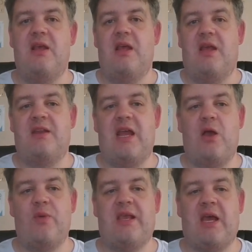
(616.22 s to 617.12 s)
Now
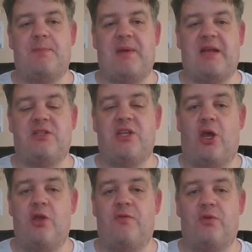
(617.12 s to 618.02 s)
we cut back to the
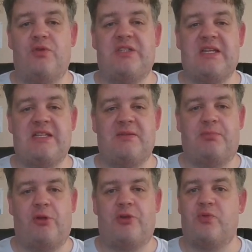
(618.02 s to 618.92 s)
overall season
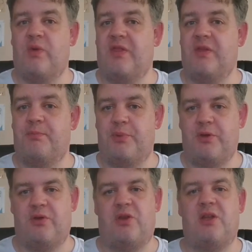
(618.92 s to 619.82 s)
plot with the
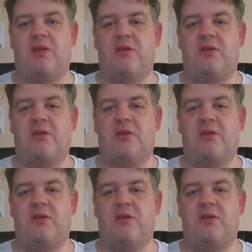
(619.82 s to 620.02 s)
burn.